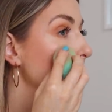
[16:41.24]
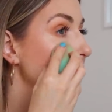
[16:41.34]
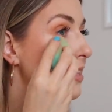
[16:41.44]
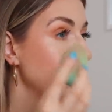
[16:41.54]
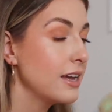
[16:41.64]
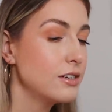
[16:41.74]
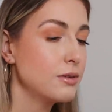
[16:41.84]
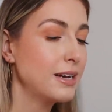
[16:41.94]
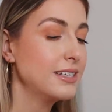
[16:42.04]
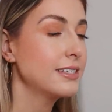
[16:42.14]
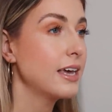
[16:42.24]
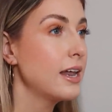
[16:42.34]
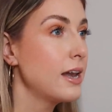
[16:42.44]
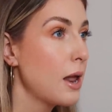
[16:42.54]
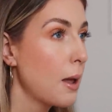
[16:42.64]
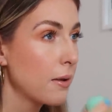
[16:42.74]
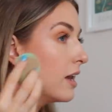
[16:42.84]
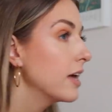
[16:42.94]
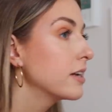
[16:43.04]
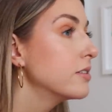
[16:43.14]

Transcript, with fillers: everything into my skin. It like